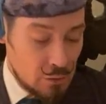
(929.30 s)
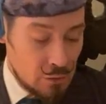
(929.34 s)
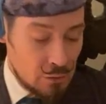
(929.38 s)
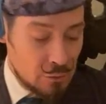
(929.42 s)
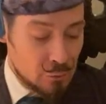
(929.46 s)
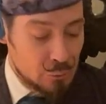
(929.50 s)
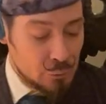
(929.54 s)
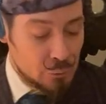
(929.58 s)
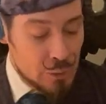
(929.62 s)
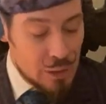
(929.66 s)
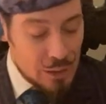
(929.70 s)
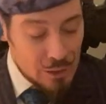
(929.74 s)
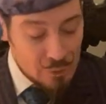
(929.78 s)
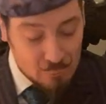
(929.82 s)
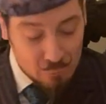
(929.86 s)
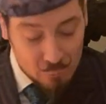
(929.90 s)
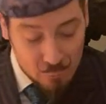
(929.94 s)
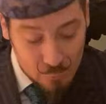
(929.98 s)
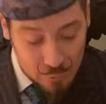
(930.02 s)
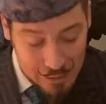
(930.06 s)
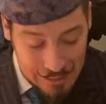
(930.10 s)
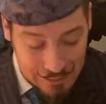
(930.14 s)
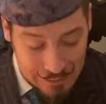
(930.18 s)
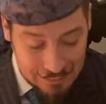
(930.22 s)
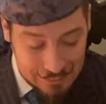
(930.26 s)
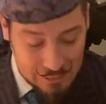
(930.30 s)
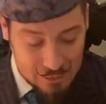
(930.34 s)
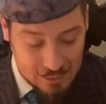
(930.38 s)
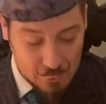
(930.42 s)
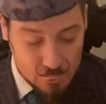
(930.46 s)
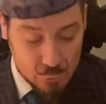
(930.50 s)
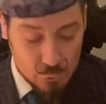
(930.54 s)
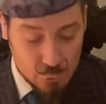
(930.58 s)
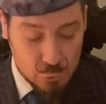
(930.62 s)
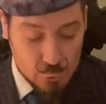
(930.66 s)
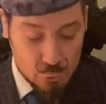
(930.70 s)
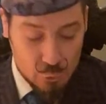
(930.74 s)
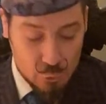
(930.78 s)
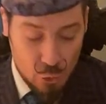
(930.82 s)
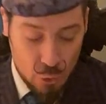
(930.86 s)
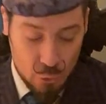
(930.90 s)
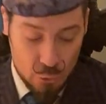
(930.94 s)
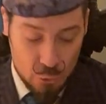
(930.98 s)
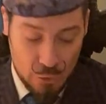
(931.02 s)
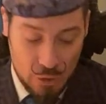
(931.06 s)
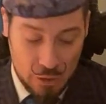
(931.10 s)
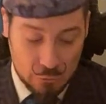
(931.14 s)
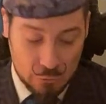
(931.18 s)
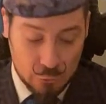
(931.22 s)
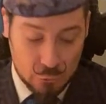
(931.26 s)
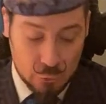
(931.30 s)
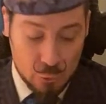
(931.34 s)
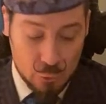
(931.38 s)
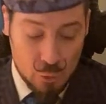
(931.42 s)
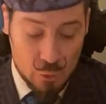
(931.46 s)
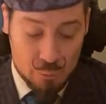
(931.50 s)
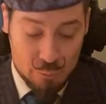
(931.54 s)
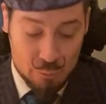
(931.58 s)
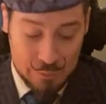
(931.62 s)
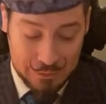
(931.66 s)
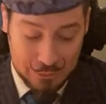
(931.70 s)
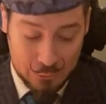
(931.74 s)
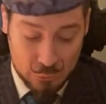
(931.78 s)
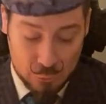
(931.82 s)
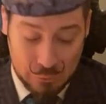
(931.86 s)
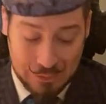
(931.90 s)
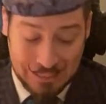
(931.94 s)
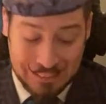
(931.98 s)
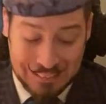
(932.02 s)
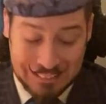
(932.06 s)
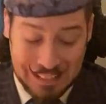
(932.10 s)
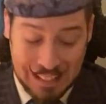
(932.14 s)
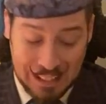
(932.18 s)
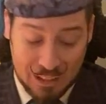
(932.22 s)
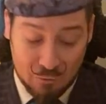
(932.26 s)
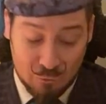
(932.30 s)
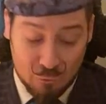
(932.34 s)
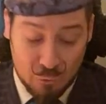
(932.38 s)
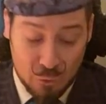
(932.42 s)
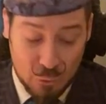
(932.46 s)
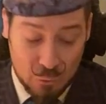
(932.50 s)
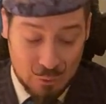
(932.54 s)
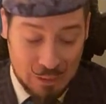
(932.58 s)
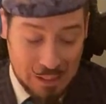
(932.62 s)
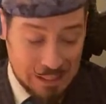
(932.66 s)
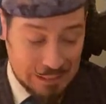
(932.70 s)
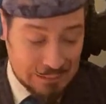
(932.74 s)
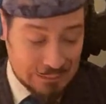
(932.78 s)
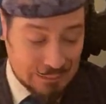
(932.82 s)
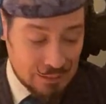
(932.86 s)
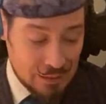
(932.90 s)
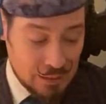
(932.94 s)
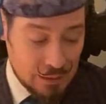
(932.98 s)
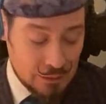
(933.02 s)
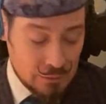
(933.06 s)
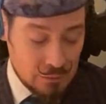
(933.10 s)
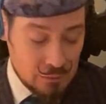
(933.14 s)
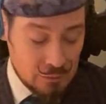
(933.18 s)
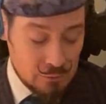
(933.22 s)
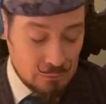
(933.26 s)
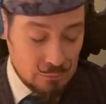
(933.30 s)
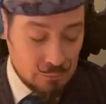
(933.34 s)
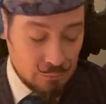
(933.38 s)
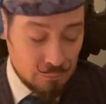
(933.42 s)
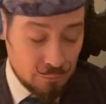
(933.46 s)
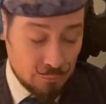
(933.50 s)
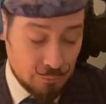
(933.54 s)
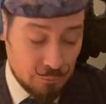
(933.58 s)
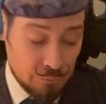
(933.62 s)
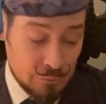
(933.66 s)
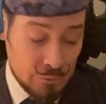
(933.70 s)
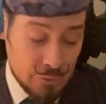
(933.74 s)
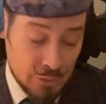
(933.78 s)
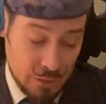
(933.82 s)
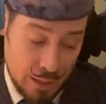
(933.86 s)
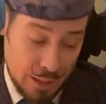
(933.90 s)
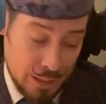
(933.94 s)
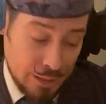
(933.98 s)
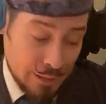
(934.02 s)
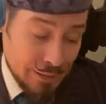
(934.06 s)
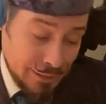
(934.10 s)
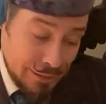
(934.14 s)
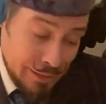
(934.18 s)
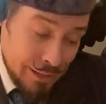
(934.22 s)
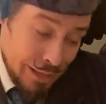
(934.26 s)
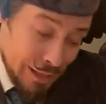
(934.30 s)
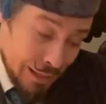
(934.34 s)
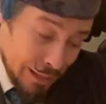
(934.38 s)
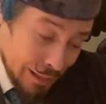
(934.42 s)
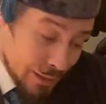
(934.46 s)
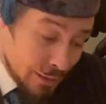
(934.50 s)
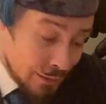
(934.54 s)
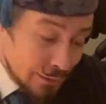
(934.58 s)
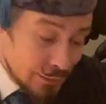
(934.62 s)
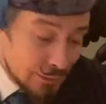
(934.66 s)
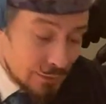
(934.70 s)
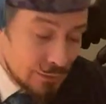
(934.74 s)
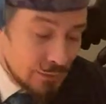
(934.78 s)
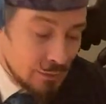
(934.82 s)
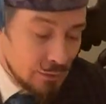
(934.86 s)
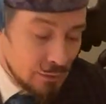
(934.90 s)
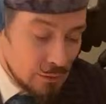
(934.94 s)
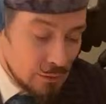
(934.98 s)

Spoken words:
"Well, for instance, you know that your mistress sent for you last night?" Yes."